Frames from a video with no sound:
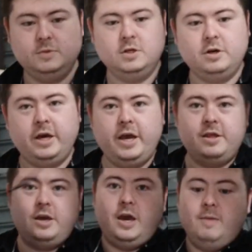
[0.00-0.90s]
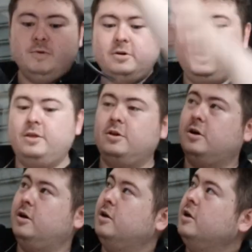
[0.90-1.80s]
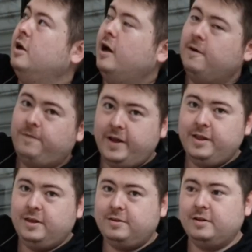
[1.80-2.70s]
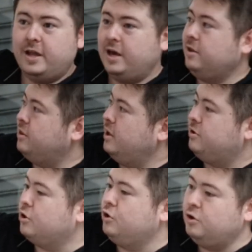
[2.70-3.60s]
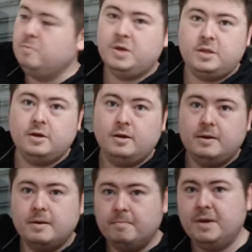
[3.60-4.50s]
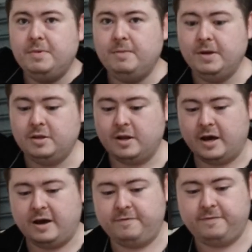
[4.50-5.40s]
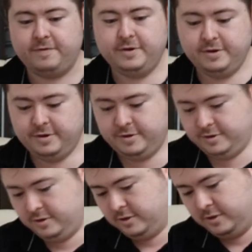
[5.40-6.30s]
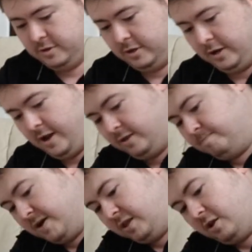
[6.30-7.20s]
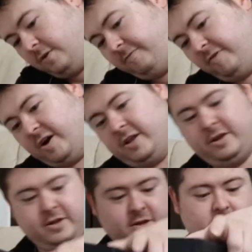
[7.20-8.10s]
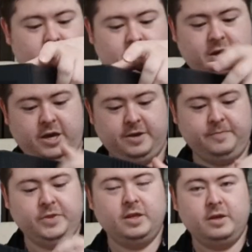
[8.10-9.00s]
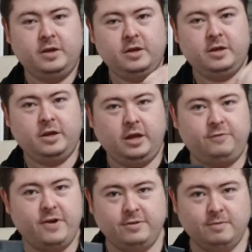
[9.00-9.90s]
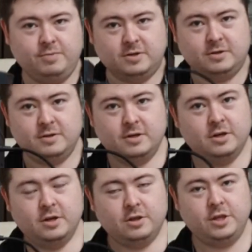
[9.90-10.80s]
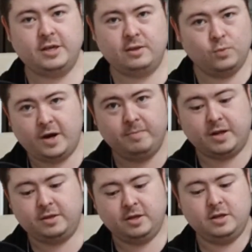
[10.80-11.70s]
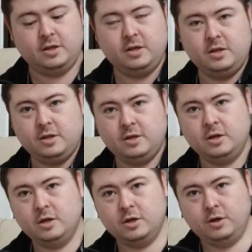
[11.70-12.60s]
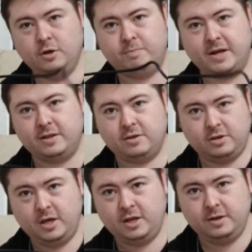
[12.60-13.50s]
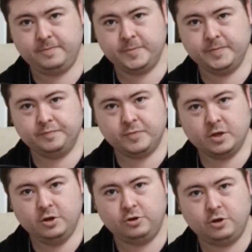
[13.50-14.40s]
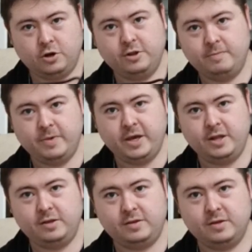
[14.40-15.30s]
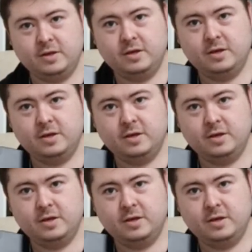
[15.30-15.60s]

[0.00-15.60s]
Okay, the cable is a, a fairly decent length. It's a good meter, maybe a meter and a half. And the button on the front. Okay, it's very simple. This has one button. You plug this in, you turn on the mains,